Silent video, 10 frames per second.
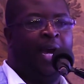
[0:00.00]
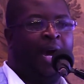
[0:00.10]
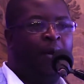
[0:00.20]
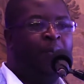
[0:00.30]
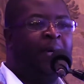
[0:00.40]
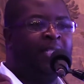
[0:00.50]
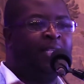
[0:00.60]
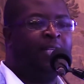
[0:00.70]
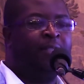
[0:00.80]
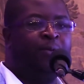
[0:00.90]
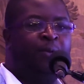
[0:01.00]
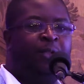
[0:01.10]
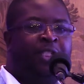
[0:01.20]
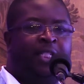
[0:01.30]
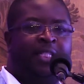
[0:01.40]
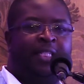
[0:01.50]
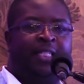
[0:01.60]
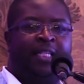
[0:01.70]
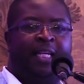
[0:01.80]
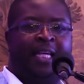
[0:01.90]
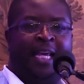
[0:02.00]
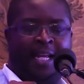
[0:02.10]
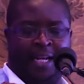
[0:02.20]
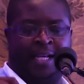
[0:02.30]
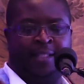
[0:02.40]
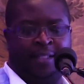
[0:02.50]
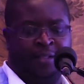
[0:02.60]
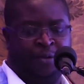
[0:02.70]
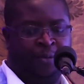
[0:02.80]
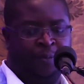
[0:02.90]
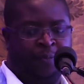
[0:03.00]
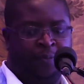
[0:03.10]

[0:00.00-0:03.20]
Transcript: how particular solutions can assist you.